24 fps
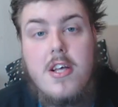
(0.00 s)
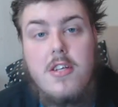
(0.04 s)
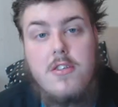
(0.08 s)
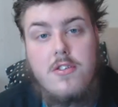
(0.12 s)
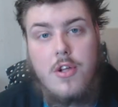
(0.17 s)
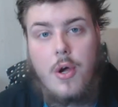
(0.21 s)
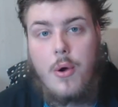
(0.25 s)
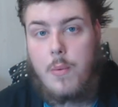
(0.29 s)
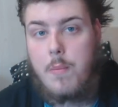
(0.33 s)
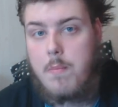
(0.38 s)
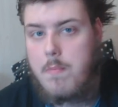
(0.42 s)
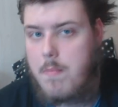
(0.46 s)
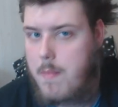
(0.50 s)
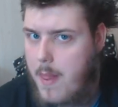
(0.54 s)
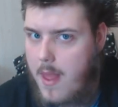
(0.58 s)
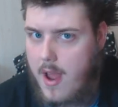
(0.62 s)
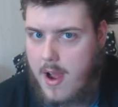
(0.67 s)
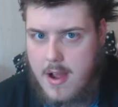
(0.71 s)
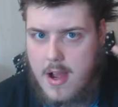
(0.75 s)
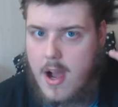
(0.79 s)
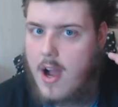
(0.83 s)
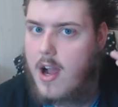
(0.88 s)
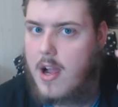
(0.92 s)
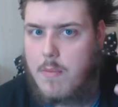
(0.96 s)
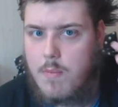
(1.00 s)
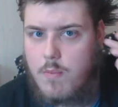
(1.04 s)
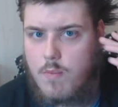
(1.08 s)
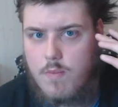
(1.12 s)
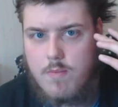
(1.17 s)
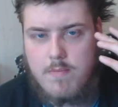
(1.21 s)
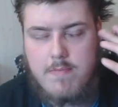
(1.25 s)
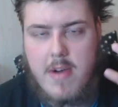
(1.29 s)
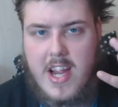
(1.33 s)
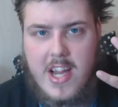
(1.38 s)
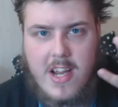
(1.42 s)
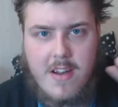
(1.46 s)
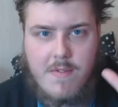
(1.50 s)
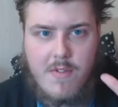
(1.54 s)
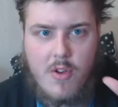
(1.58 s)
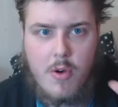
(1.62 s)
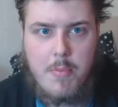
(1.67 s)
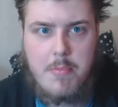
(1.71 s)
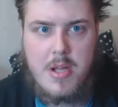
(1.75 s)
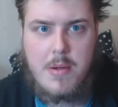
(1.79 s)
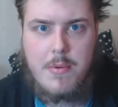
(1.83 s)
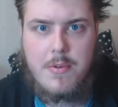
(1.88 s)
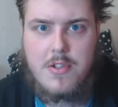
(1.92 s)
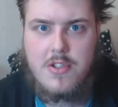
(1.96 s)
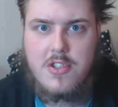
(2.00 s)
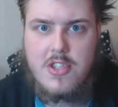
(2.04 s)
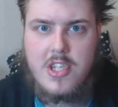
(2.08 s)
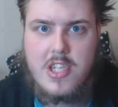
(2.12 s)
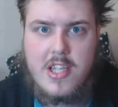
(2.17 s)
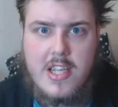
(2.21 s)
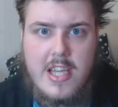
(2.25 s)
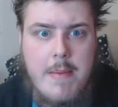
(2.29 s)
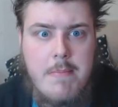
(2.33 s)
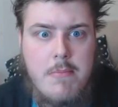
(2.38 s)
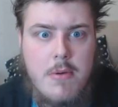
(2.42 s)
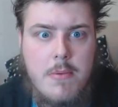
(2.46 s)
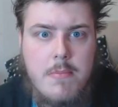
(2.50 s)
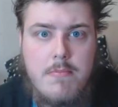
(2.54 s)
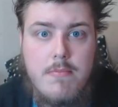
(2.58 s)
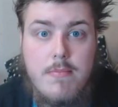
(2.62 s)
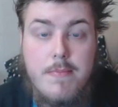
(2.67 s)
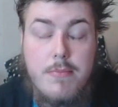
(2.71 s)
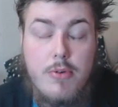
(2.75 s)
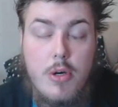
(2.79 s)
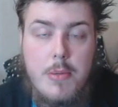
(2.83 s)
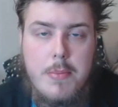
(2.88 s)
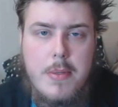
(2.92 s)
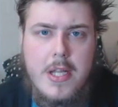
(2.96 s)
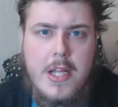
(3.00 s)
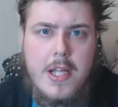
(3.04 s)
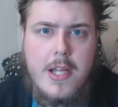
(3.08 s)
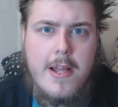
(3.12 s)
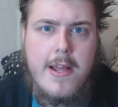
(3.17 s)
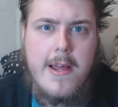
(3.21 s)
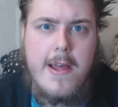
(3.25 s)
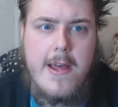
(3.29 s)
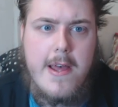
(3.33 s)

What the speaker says: so I may not be able to see the camera properly.